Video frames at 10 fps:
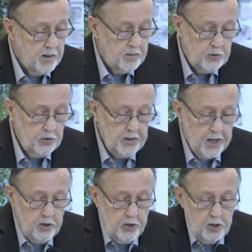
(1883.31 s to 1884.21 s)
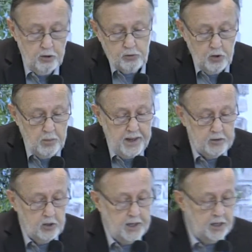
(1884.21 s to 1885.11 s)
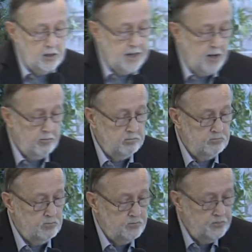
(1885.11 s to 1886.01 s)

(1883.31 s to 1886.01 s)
This is not in your notes, so you may have to take it down.